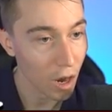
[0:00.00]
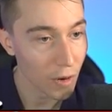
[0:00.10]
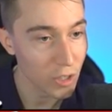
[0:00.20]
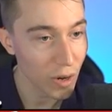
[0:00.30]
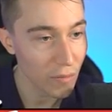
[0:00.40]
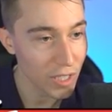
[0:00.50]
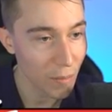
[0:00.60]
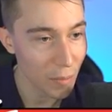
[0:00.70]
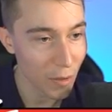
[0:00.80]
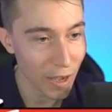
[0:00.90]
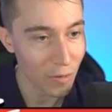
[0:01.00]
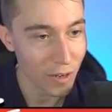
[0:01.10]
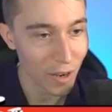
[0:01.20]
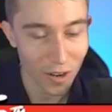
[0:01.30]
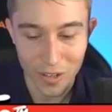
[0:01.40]
I'll rage quit every time I play
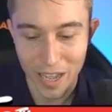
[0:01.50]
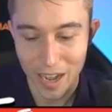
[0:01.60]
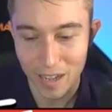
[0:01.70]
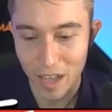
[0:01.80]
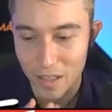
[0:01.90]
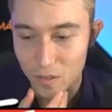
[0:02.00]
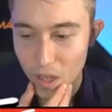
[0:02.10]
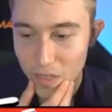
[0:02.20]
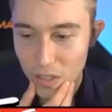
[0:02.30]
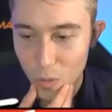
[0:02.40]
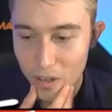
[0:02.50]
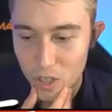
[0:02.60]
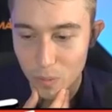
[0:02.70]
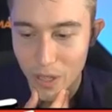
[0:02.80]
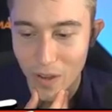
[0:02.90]
when, oh yeah. I, th that's why you
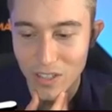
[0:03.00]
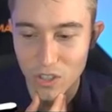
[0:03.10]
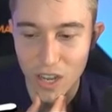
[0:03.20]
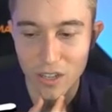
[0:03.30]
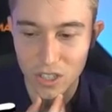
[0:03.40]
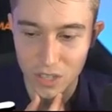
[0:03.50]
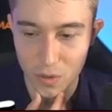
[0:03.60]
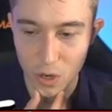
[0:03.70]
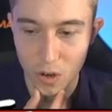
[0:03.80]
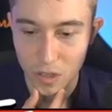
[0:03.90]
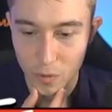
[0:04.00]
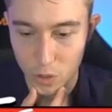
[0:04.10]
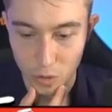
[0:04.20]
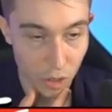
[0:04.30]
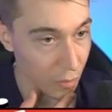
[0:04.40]
should play classic challenges if your card
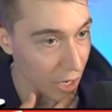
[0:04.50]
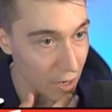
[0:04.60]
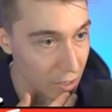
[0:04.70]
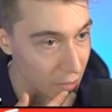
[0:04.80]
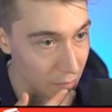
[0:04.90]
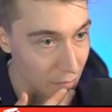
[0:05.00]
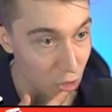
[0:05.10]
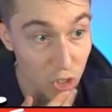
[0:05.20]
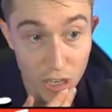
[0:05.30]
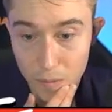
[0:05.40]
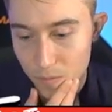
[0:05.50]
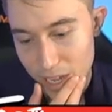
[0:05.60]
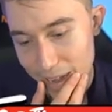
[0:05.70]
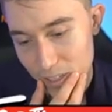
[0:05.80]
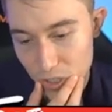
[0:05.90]
levels are a little bit under. GG?
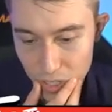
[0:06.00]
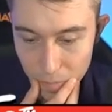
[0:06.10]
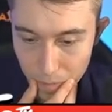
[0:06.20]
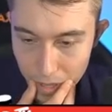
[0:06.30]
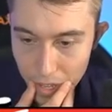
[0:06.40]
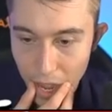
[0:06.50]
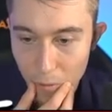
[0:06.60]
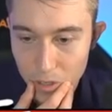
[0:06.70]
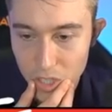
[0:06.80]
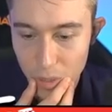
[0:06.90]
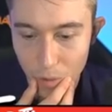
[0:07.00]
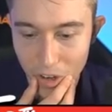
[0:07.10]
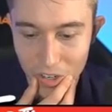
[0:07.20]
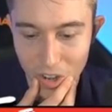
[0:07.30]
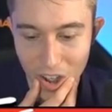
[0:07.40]
Yeah, GG. I wish that the
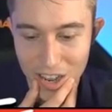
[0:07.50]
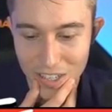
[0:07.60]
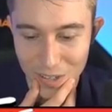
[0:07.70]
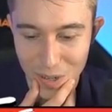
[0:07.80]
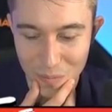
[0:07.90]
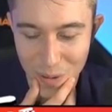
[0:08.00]
monk uh, did a little